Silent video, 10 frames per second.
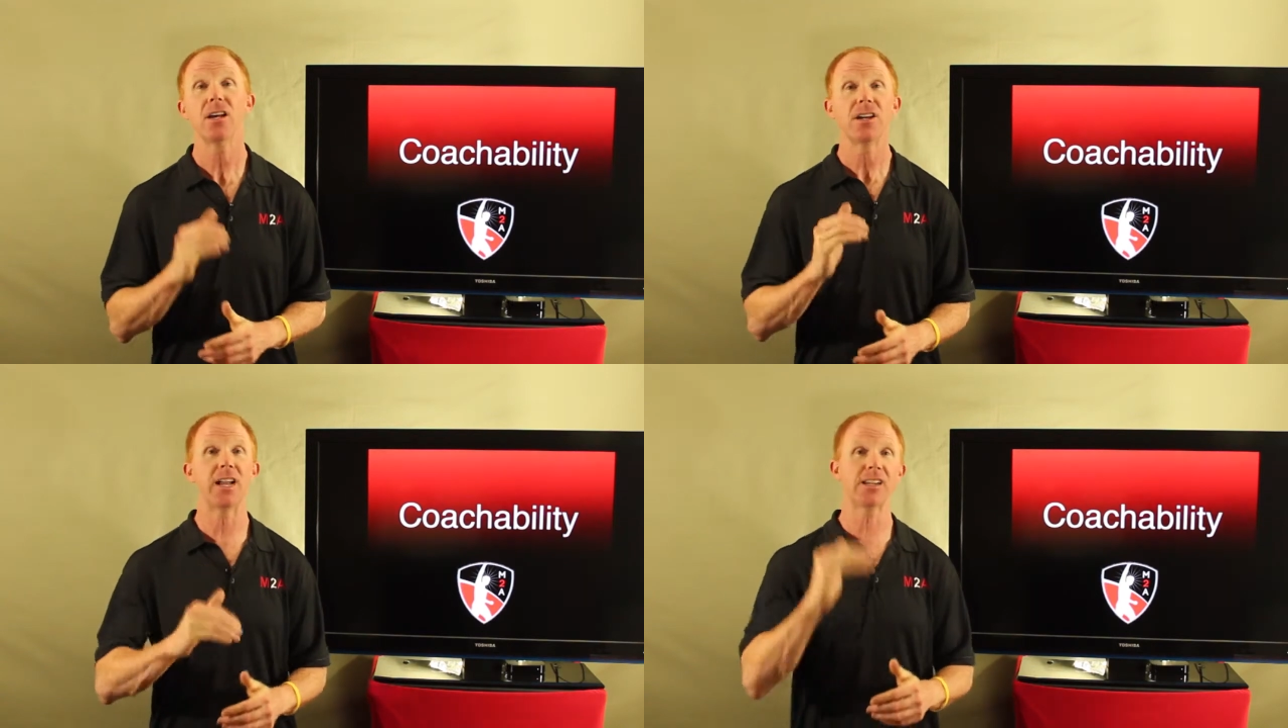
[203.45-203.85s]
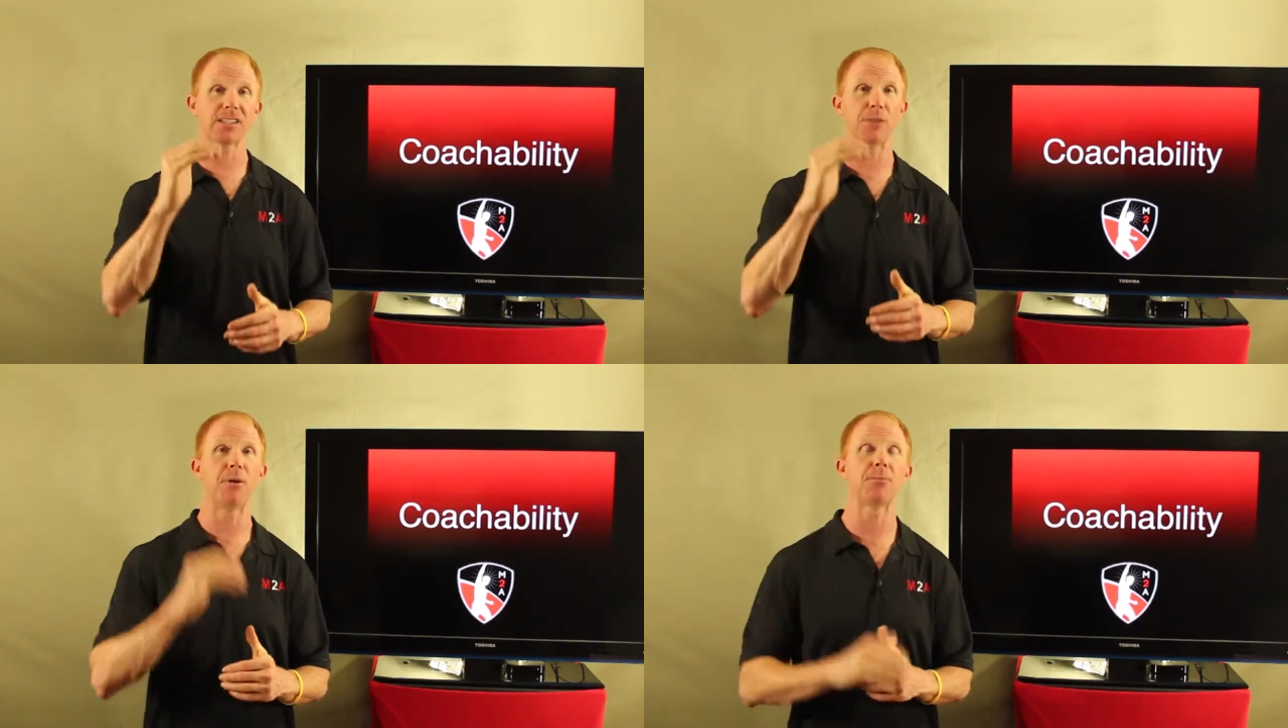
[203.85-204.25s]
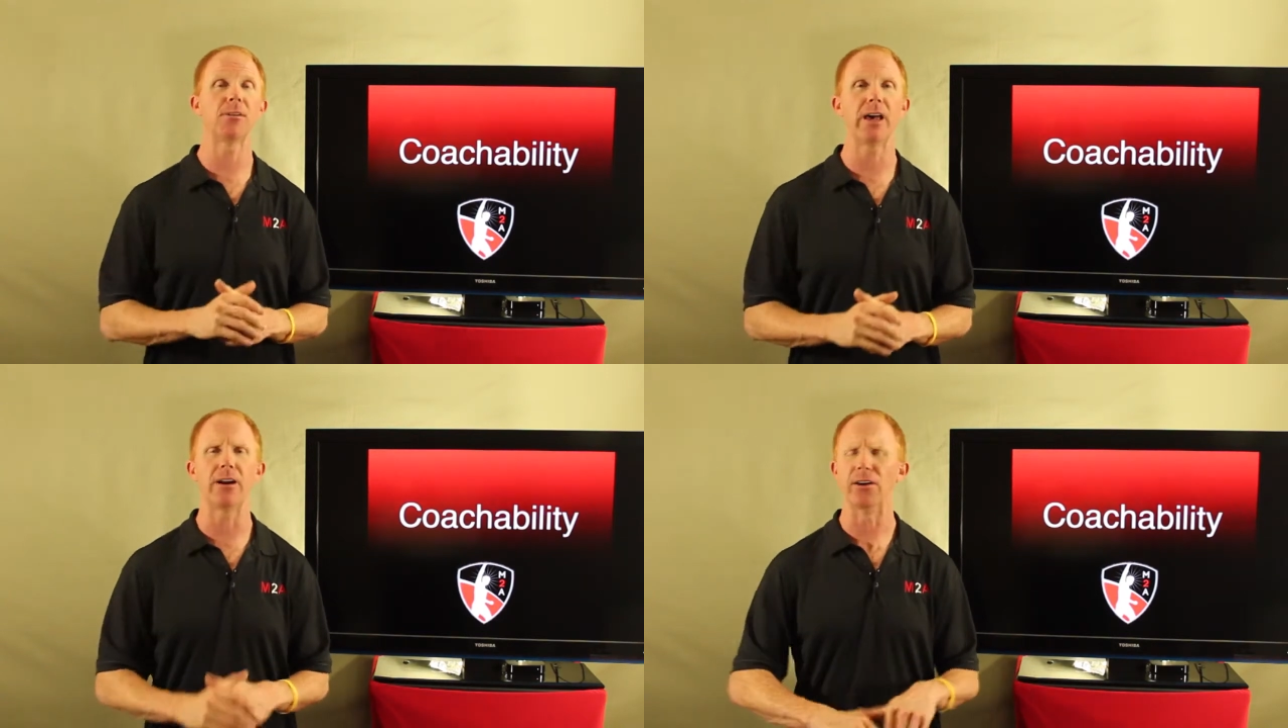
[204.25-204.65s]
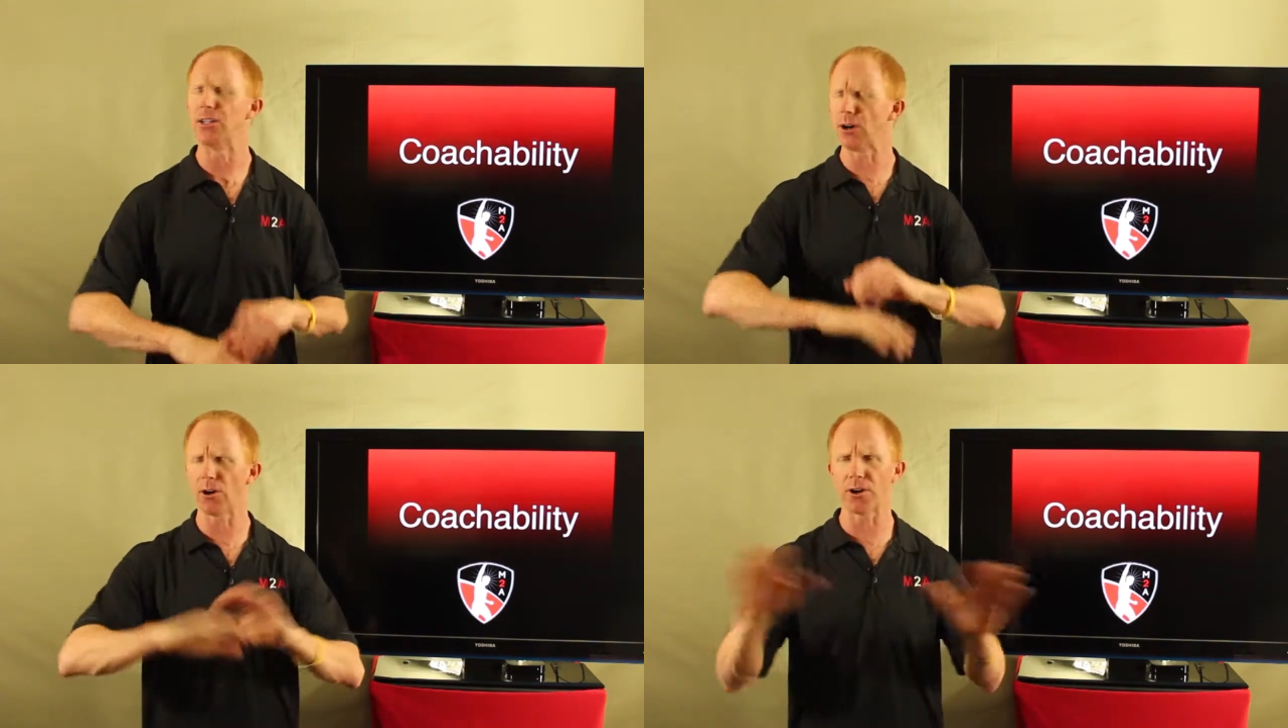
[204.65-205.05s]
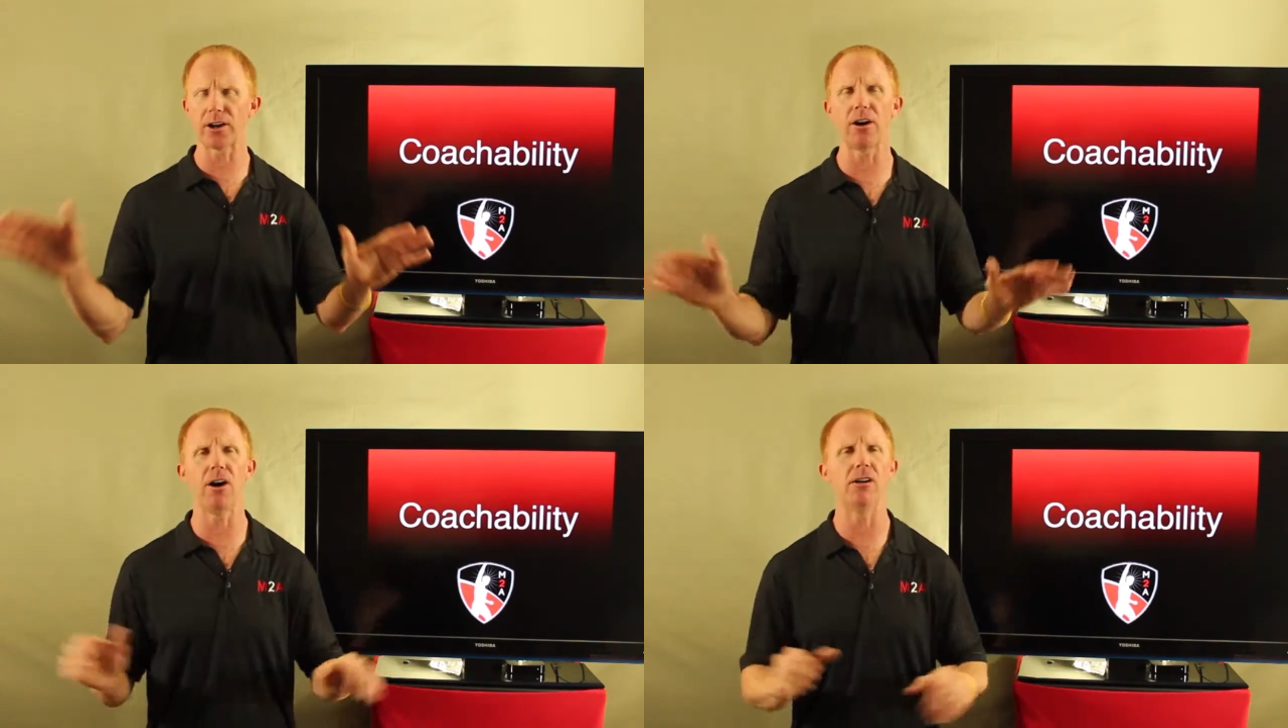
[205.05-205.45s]
Next step up the ladder. You heard it
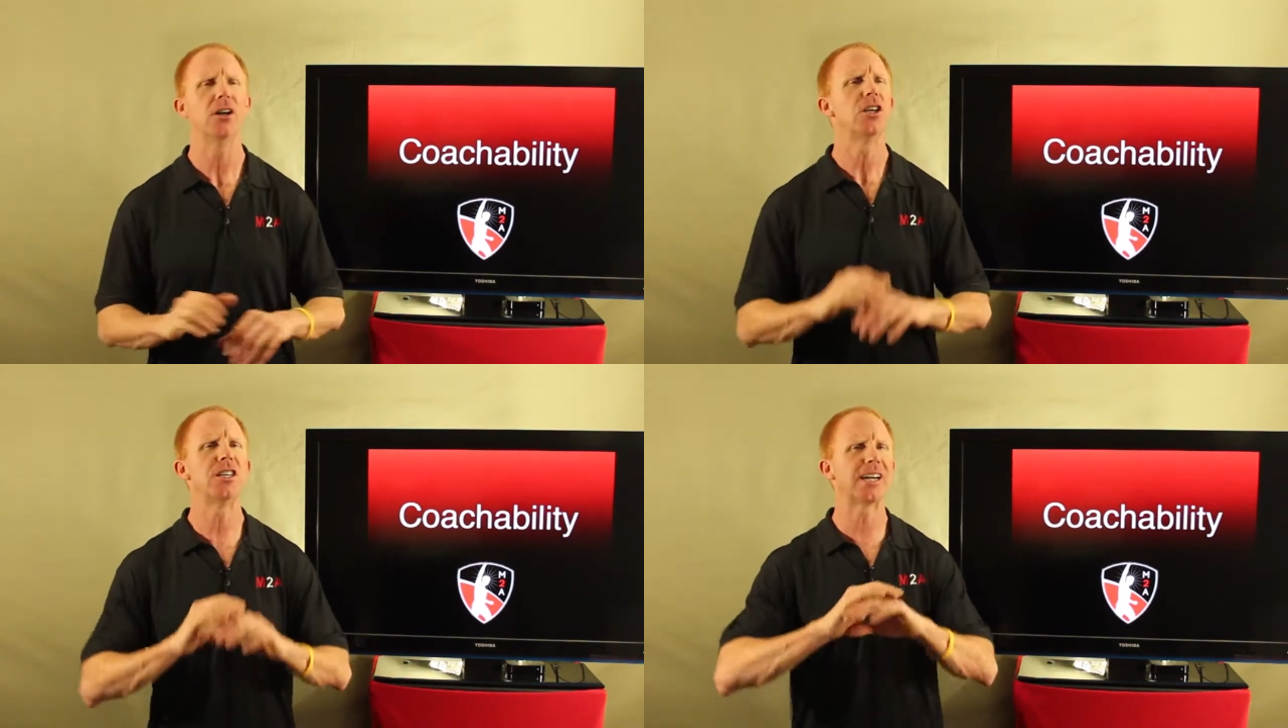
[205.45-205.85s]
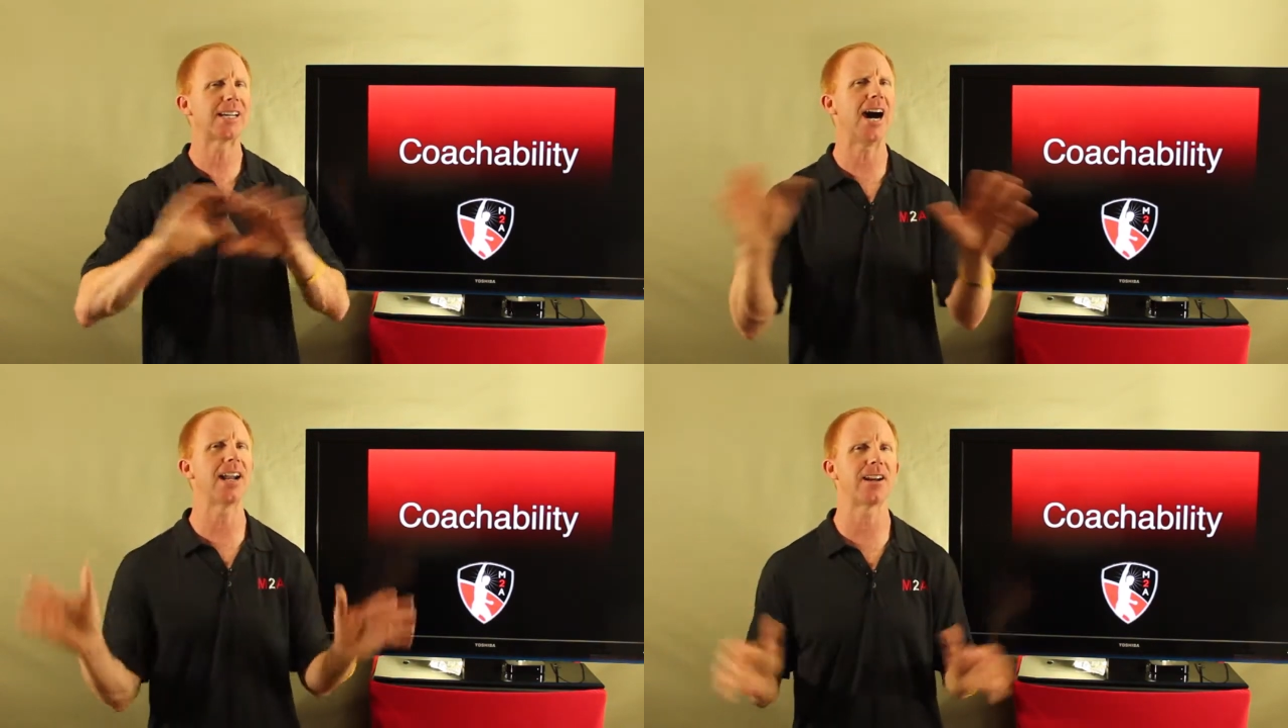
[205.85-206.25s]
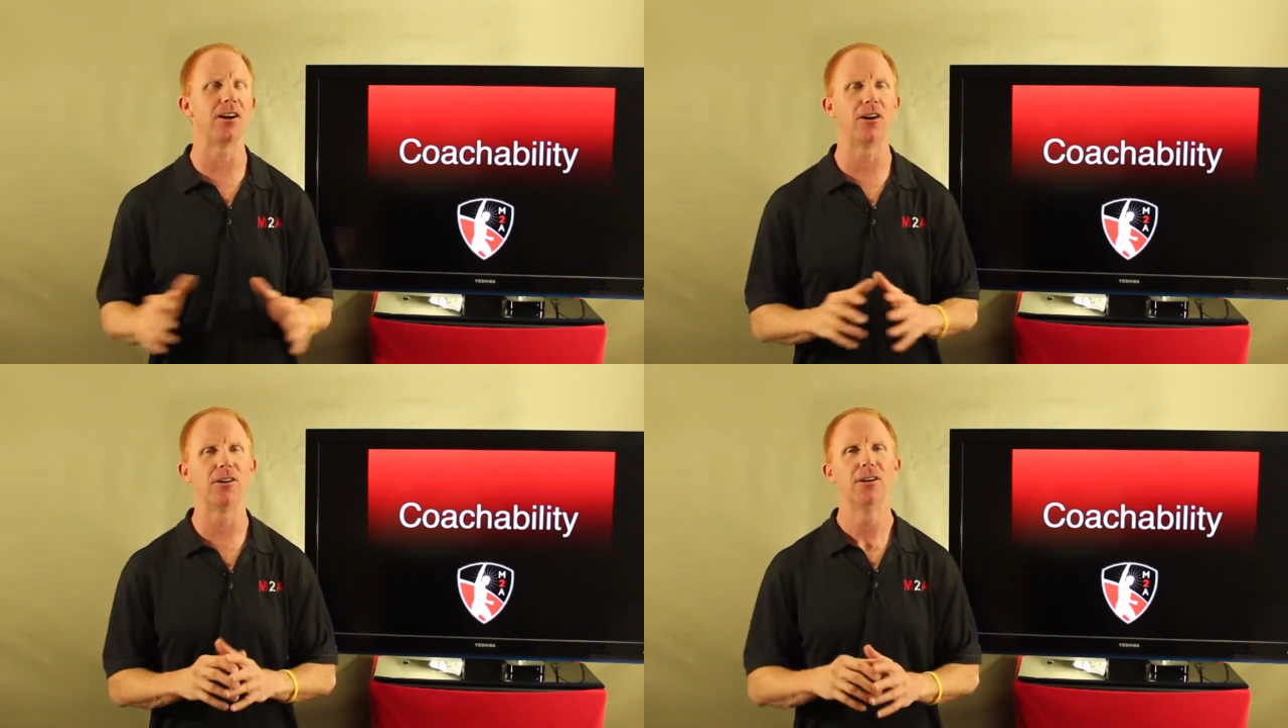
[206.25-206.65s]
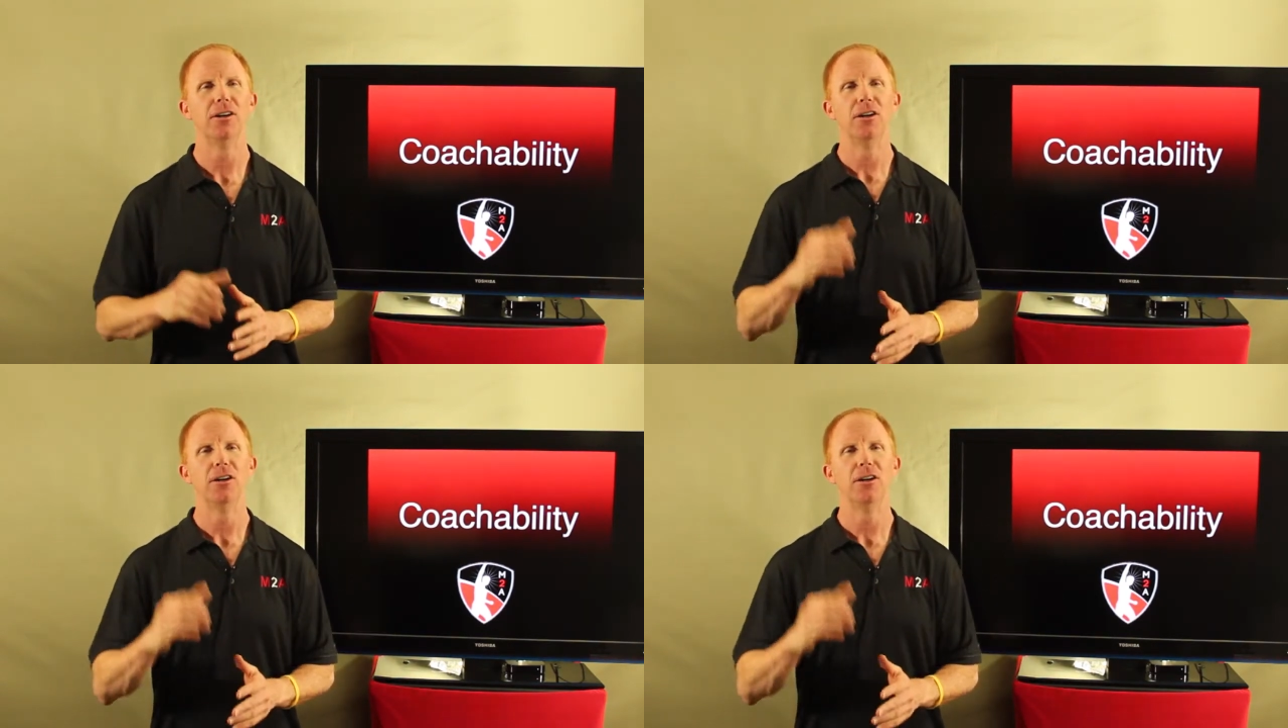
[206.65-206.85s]
all. You got it all,